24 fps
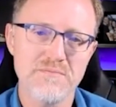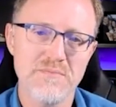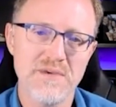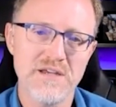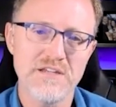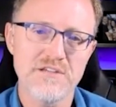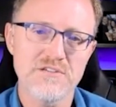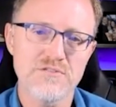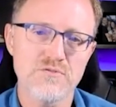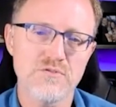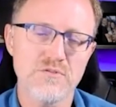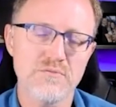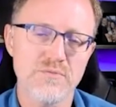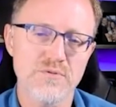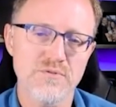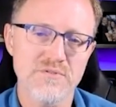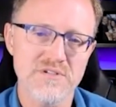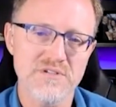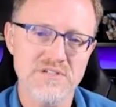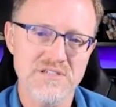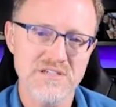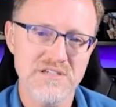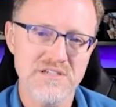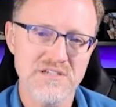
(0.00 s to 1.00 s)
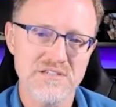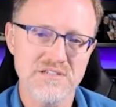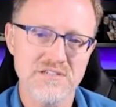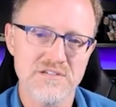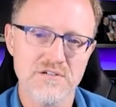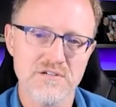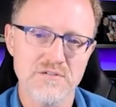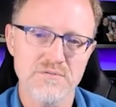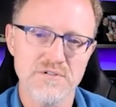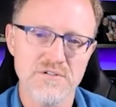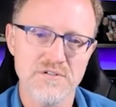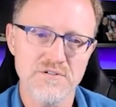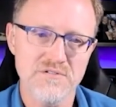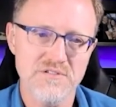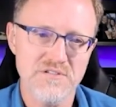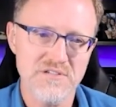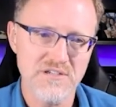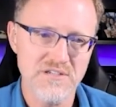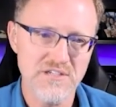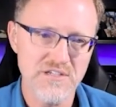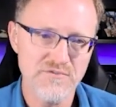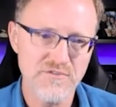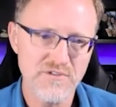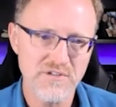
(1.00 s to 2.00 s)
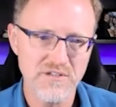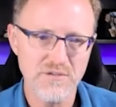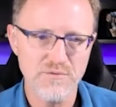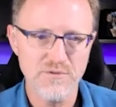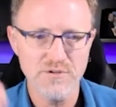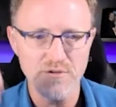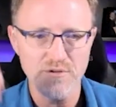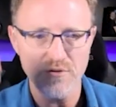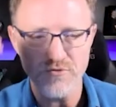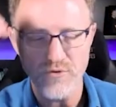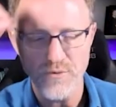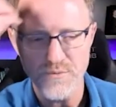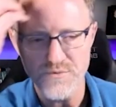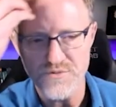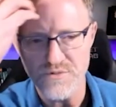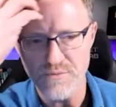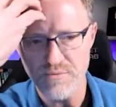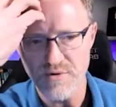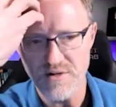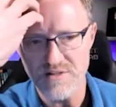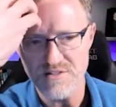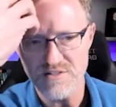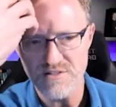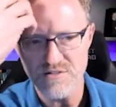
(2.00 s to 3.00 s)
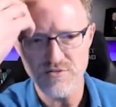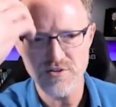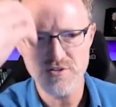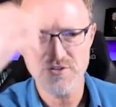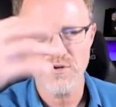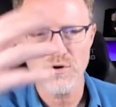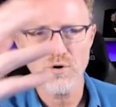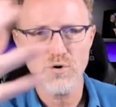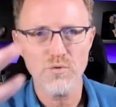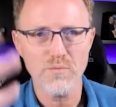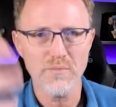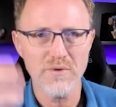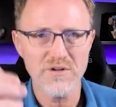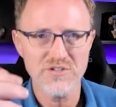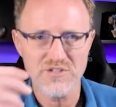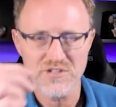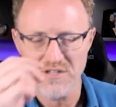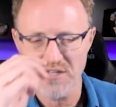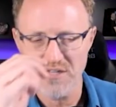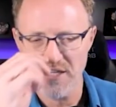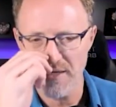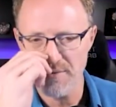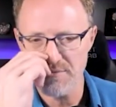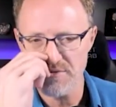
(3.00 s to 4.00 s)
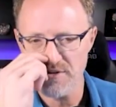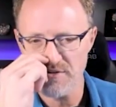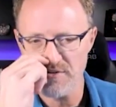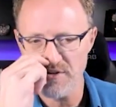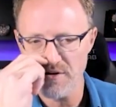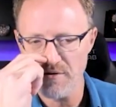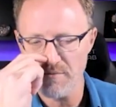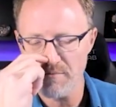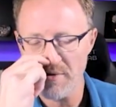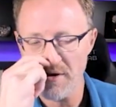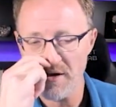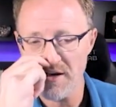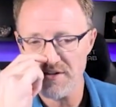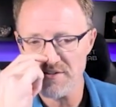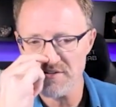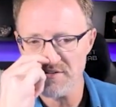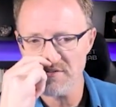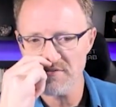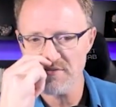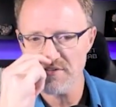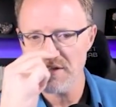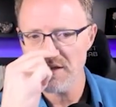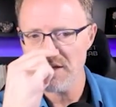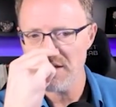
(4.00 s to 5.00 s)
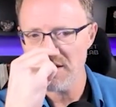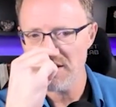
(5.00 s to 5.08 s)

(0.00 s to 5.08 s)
Many soil-borne diseases are reduced significantly when earthworms are present. So there's a whole bunch of claims there that are positive.